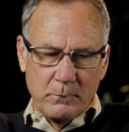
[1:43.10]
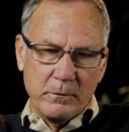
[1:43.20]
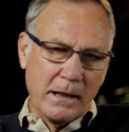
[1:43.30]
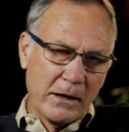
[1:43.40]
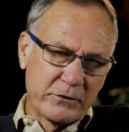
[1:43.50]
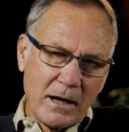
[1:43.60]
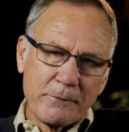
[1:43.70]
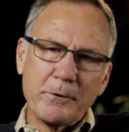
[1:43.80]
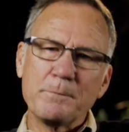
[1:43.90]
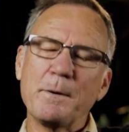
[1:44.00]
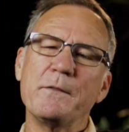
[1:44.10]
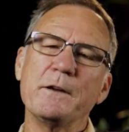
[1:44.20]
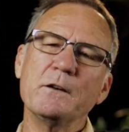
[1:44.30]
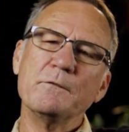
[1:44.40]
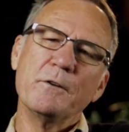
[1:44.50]
Less effort by the
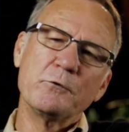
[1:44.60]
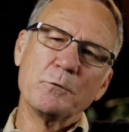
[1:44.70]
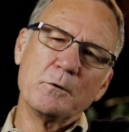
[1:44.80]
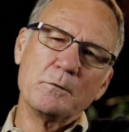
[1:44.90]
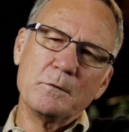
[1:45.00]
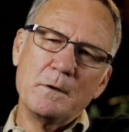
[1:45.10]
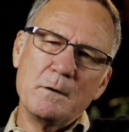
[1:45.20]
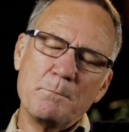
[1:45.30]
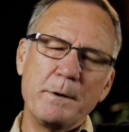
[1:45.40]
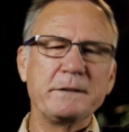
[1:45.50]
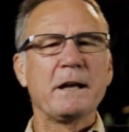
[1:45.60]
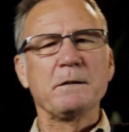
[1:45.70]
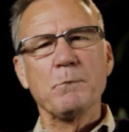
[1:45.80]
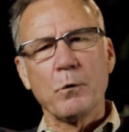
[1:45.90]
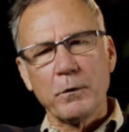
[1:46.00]
individual but
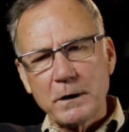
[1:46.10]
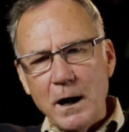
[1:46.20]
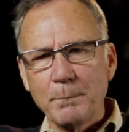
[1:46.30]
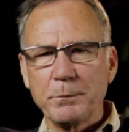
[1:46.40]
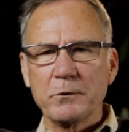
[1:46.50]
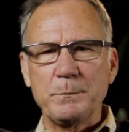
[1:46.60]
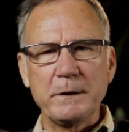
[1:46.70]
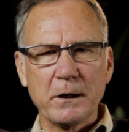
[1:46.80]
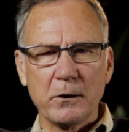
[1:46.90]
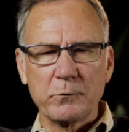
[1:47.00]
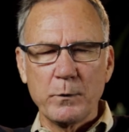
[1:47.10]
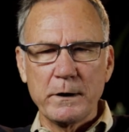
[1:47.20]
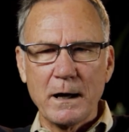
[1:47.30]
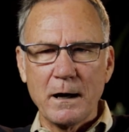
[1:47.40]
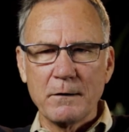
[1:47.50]
yet more accomplished because
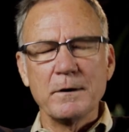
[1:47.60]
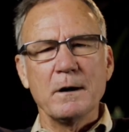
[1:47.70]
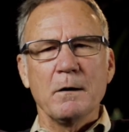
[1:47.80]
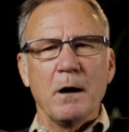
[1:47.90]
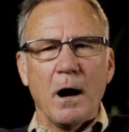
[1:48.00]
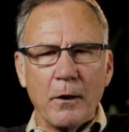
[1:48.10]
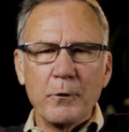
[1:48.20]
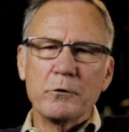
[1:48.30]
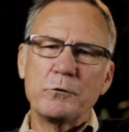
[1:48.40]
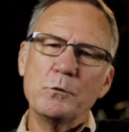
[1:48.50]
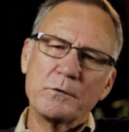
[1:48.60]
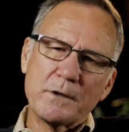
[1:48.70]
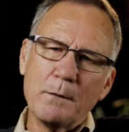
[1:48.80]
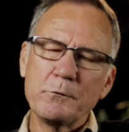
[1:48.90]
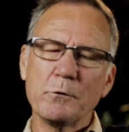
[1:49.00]
we have others who have
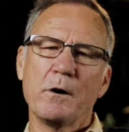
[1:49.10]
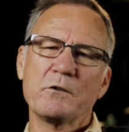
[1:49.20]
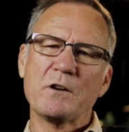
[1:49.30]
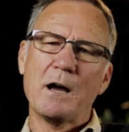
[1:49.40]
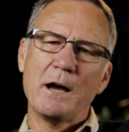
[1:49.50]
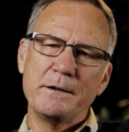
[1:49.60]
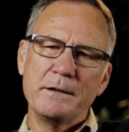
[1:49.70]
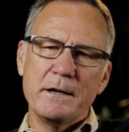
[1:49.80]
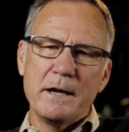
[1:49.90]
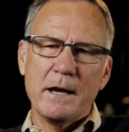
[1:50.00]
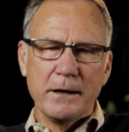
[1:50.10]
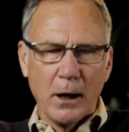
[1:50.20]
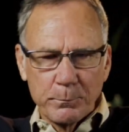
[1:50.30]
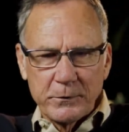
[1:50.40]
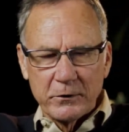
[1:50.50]
come to our side and
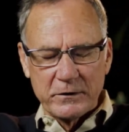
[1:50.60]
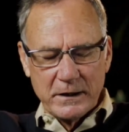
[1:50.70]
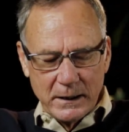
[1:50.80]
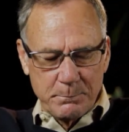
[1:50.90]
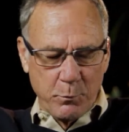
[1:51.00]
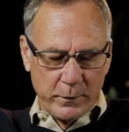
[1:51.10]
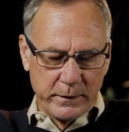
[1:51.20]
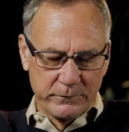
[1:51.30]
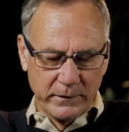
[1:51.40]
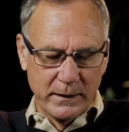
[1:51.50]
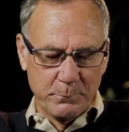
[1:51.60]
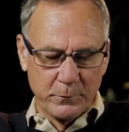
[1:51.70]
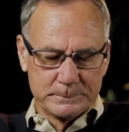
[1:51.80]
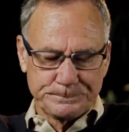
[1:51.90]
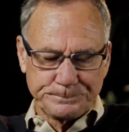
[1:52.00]
helped us in a point of labor.